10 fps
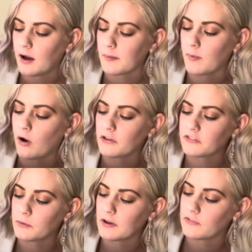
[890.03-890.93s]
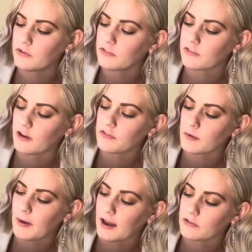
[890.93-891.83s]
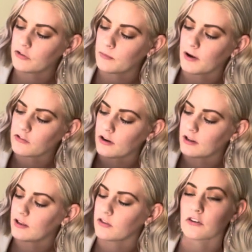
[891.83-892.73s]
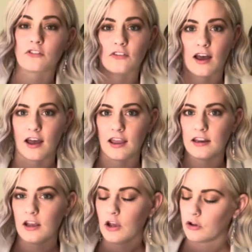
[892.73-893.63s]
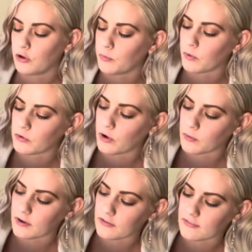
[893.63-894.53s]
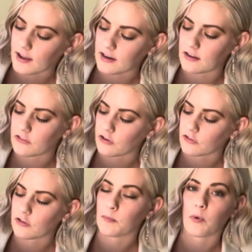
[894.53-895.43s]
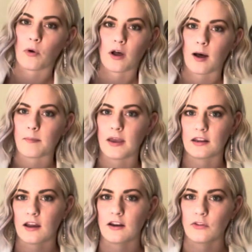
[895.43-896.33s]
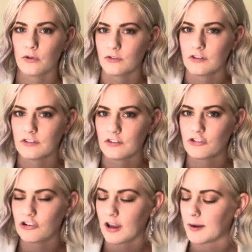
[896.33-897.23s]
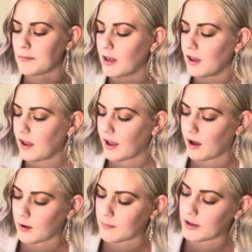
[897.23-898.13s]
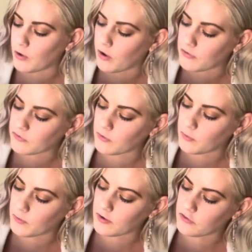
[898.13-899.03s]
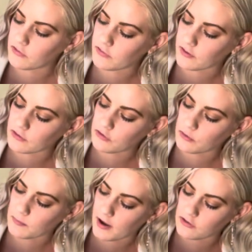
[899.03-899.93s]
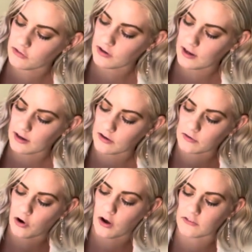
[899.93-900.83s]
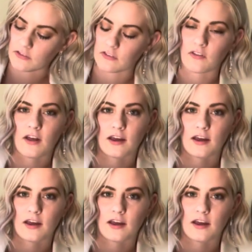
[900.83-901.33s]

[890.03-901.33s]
Also, if you stuff the bag too much on either side, you will notice that it starts to bulk up and it kind of loses its shape. It also, if you fill it too much, it causes a lot